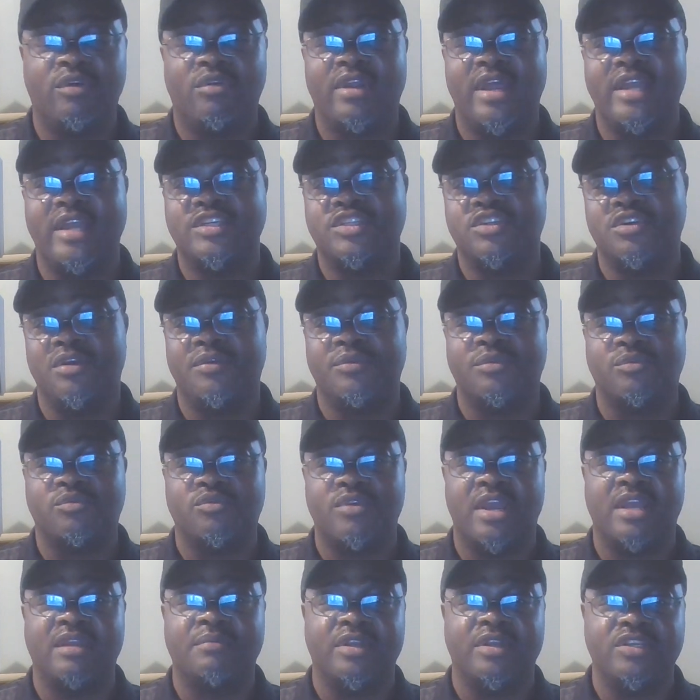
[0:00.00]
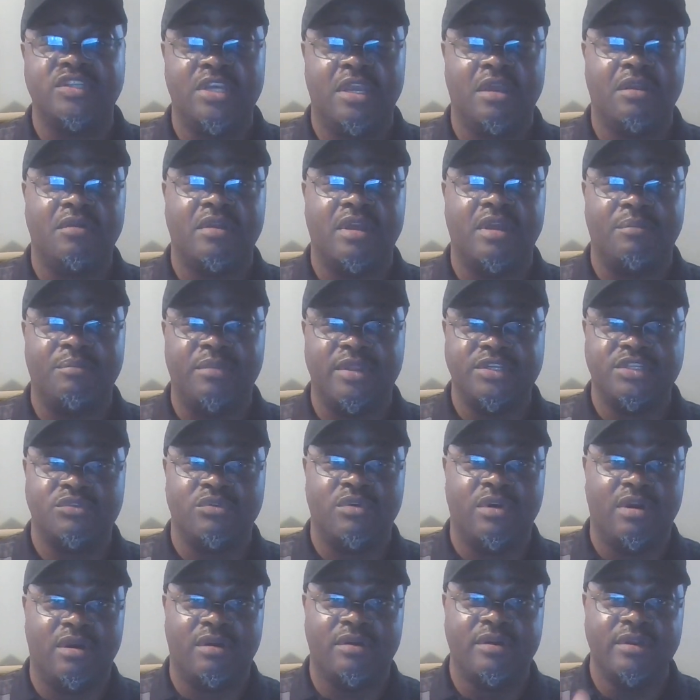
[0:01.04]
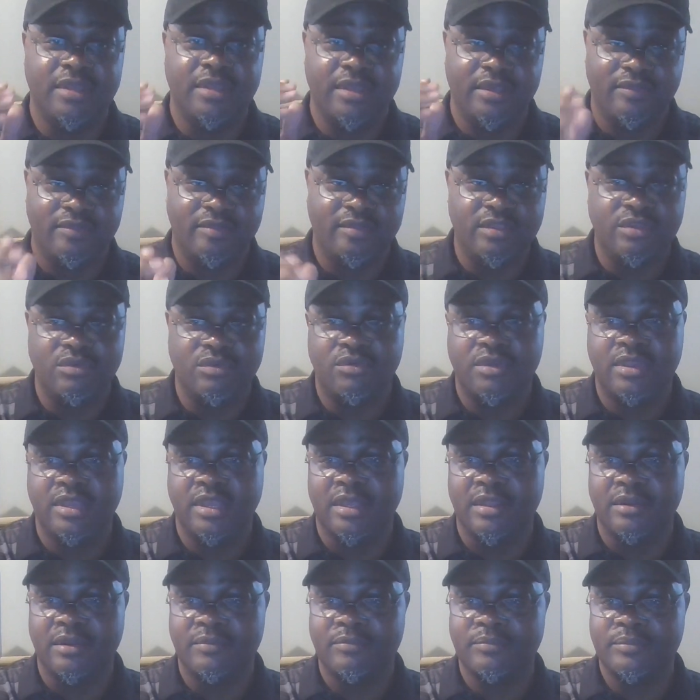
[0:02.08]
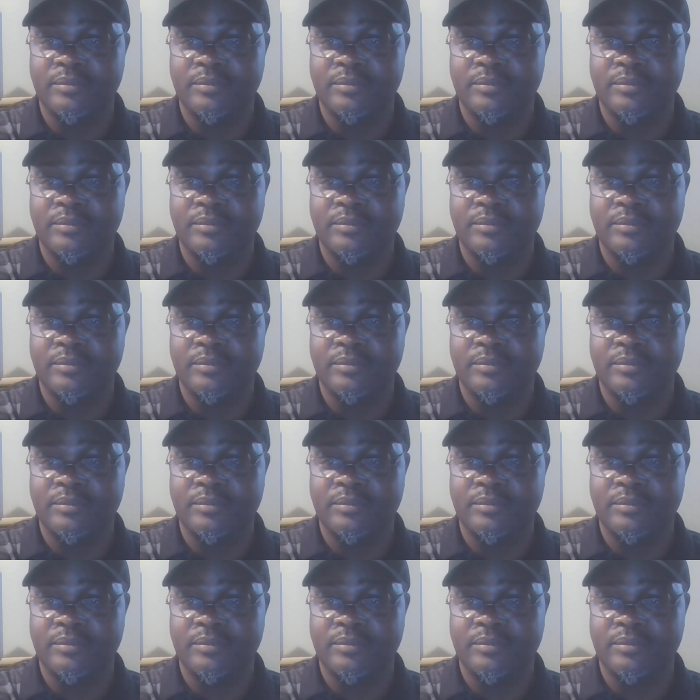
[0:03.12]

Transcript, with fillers: Like, share, and subscribe to my channel. God bless you all, and see you again.